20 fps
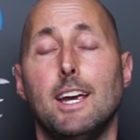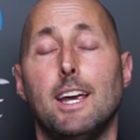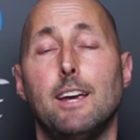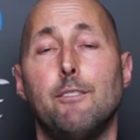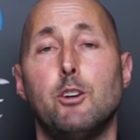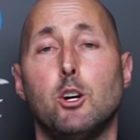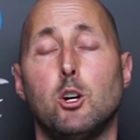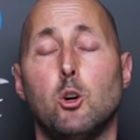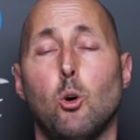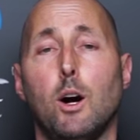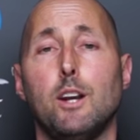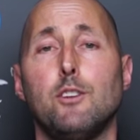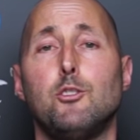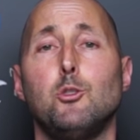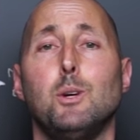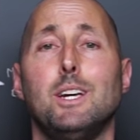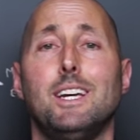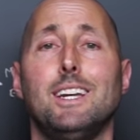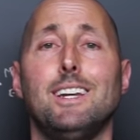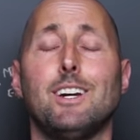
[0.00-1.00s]
If you're going
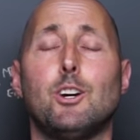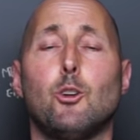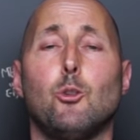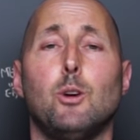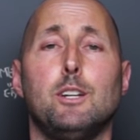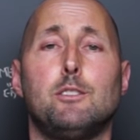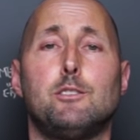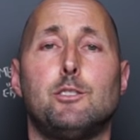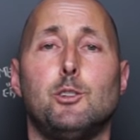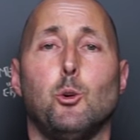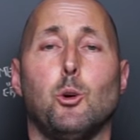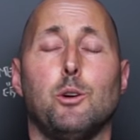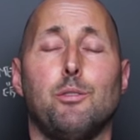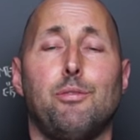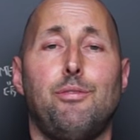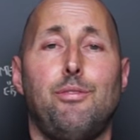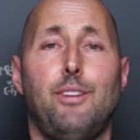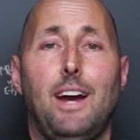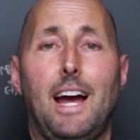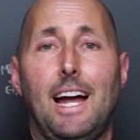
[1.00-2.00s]
to increase your
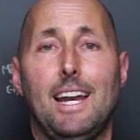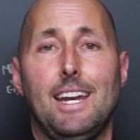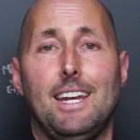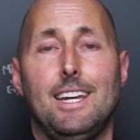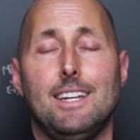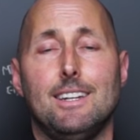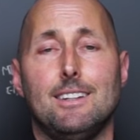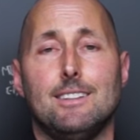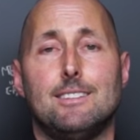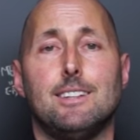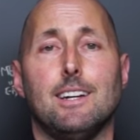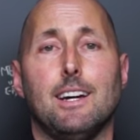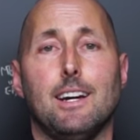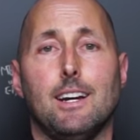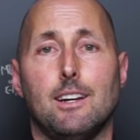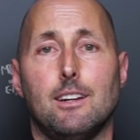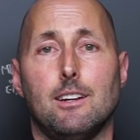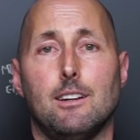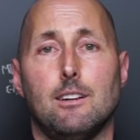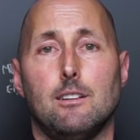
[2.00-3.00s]
fat
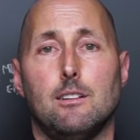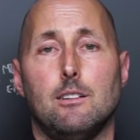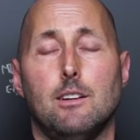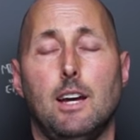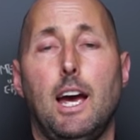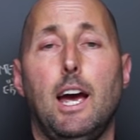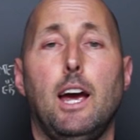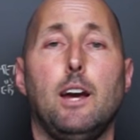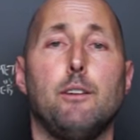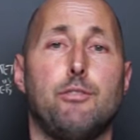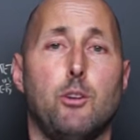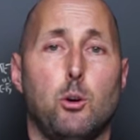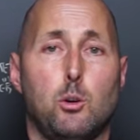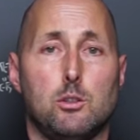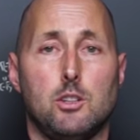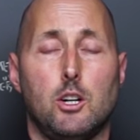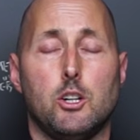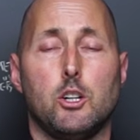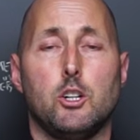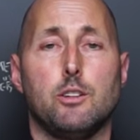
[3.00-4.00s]
intake, A,
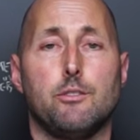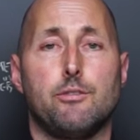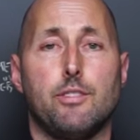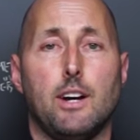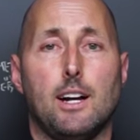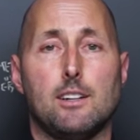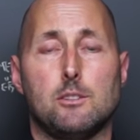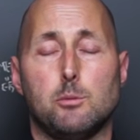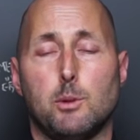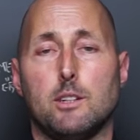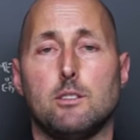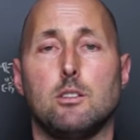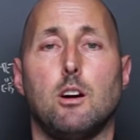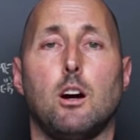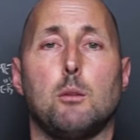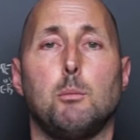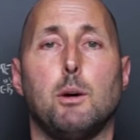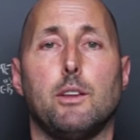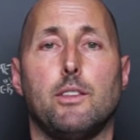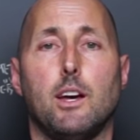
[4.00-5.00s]
focus on good fats. We're going to
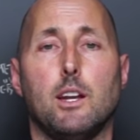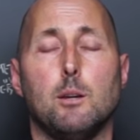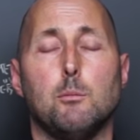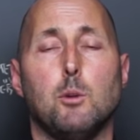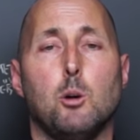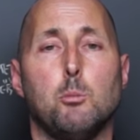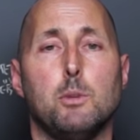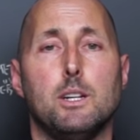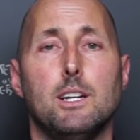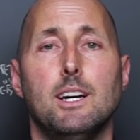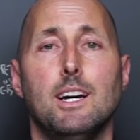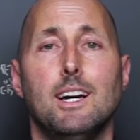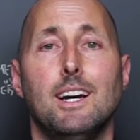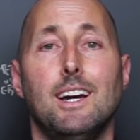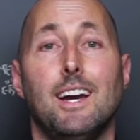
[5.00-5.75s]
talk about that in a moment.